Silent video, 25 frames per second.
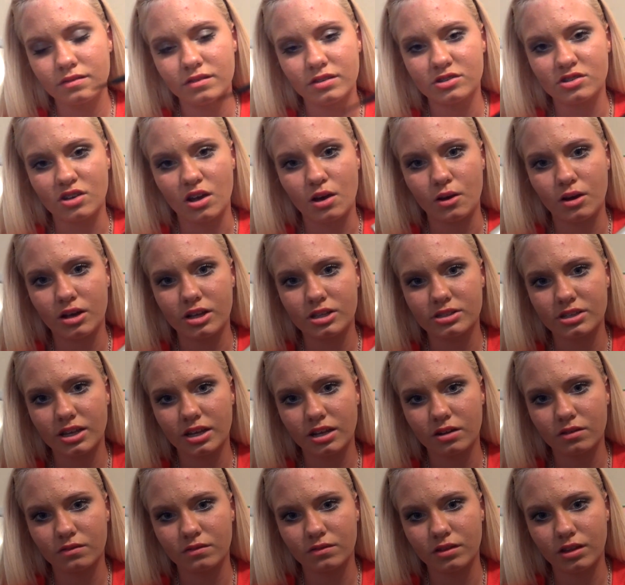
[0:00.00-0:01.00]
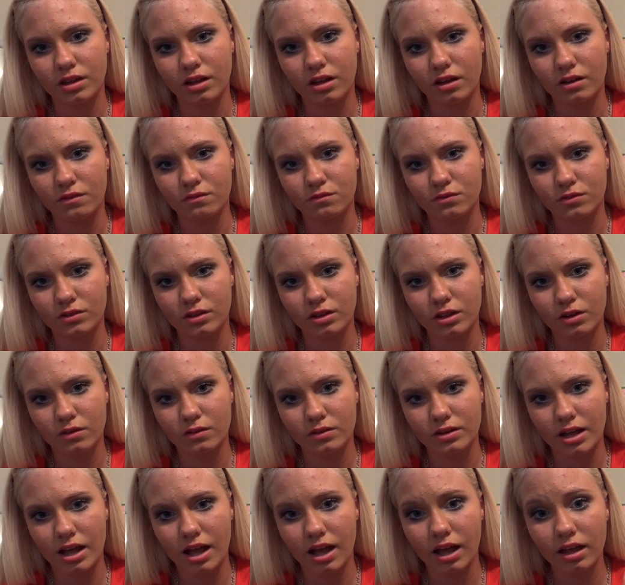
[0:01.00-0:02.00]
So it's like really good for
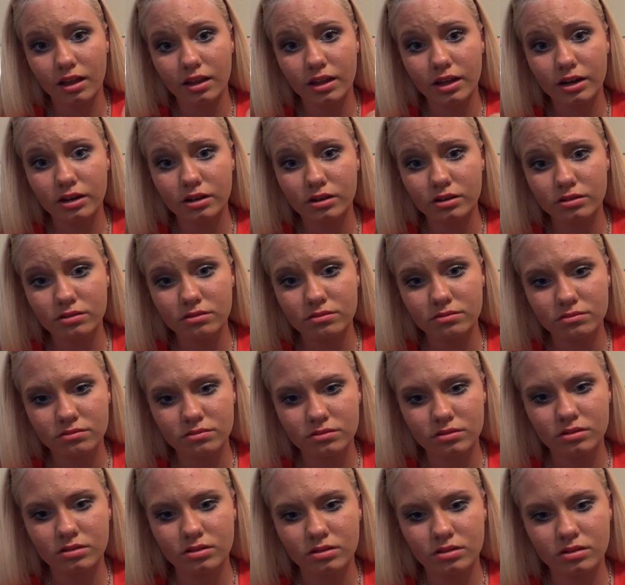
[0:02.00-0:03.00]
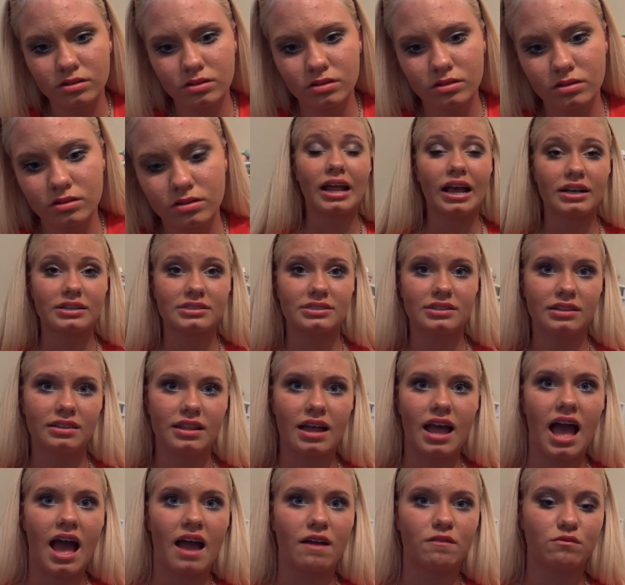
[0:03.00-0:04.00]
liquid eyeliner. Next thing
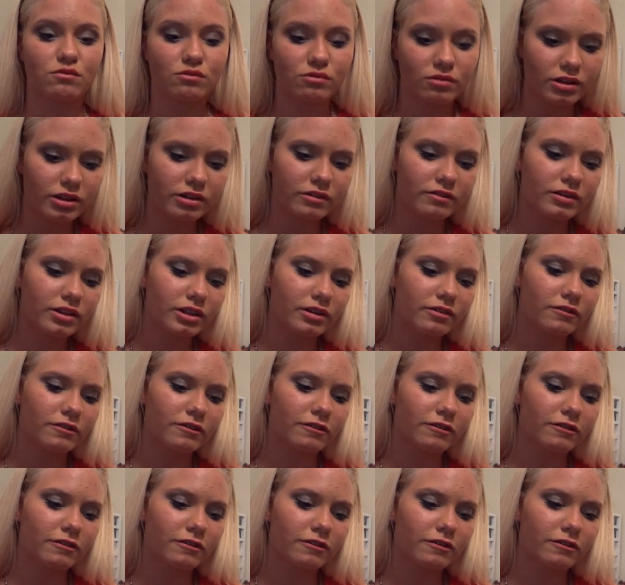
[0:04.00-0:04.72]
that I have really